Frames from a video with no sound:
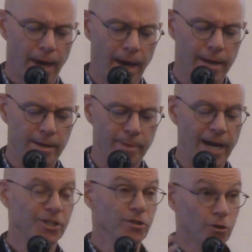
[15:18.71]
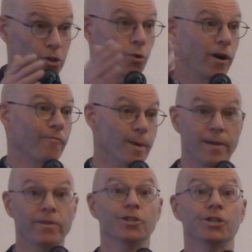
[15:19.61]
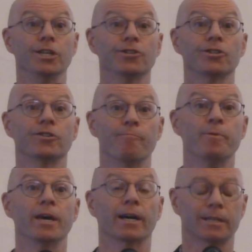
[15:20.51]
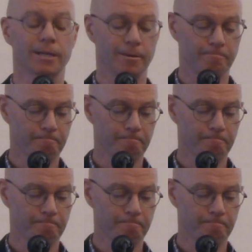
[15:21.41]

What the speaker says: And imagine those 12 men that Jesus had picked.